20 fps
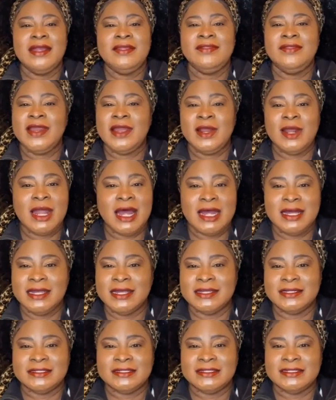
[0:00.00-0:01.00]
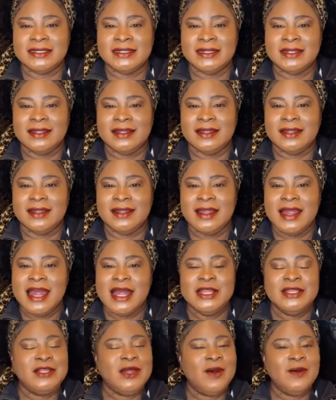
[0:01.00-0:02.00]
their luggage.
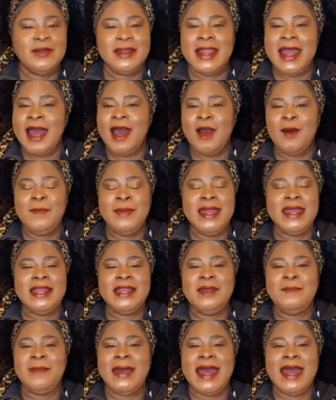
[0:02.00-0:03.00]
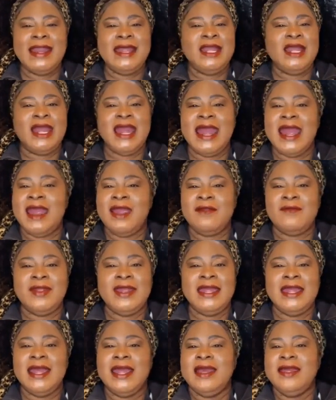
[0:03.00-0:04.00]
Don't help anybody
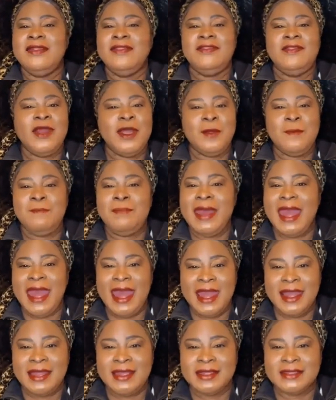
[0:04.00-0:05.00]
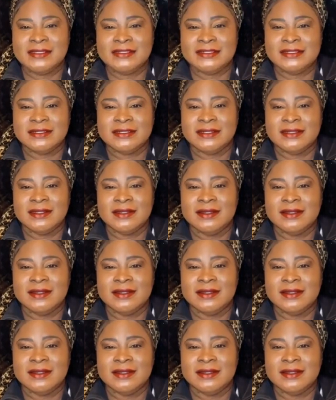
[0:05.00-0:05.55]
carry their baggage.